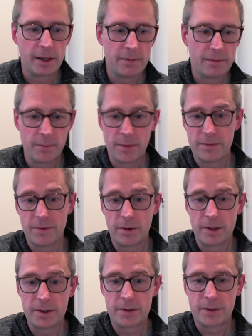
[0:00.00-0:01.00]
from the
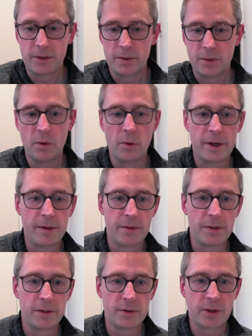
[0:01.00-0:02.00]
forest all the way
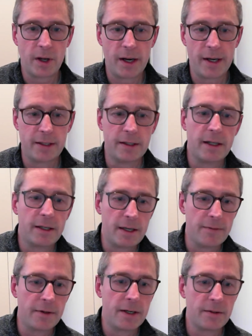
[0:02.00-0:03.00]
through to site, and then
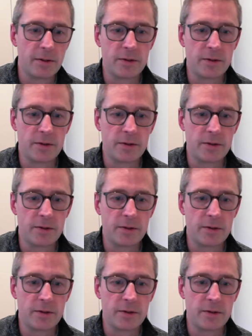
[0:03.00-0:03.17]
even into